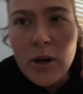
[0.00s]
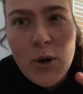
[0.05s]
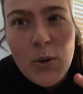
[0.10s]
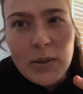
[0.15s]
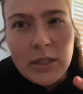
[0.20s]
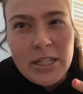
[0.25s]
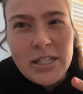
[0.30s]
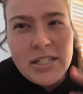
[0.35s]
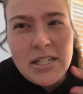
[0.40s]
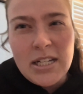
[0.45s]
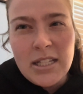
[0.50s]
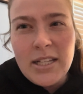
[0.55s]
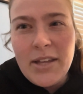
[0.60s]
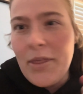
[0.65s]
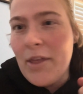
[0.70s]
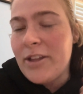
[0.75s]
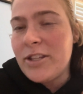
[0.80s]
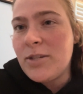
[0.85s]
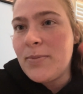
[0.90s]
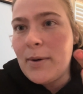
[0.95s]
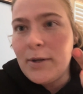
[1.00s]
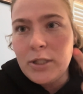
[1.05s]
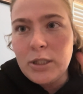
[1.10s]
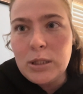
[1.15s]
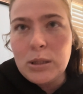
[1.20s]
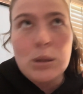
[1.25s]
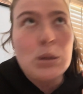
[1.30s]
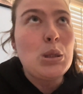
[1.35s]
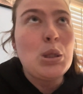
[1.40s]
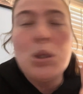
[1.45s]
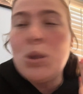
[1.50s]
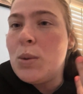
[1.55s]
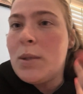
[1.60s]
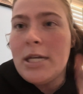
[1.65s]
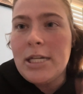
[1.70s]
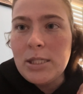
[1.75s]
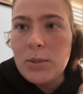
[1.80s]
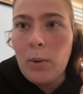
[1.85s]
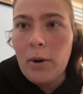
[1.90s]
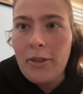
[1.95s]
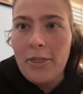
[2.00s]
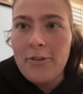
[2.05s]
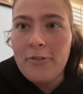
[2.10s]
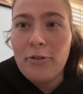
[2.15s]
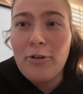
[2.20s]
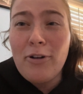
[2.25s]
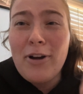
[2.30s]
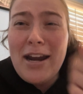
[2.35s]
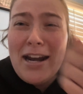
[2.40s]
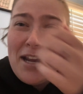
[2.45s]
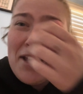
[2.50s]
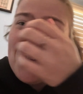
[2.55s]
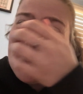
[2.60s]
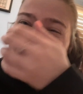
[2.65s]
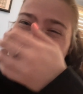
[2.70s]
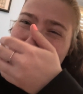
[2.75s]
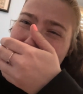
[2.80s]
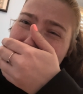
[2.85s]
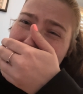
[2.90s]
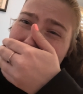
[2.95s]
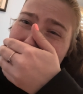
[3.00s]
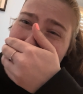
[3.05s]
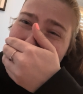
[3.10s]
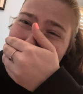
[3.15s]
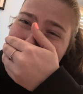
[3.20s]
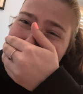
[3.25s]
realistically, that's about 2 weeks worth of reading for me.